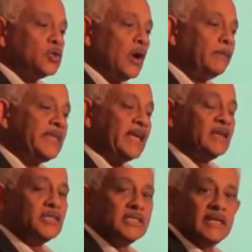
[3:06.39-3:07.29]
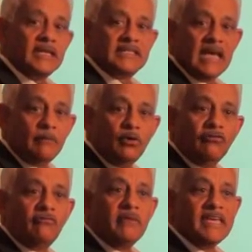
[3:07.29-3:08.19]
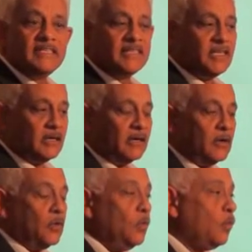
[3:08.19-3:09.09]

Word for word: So I'm taking just an example of maize here,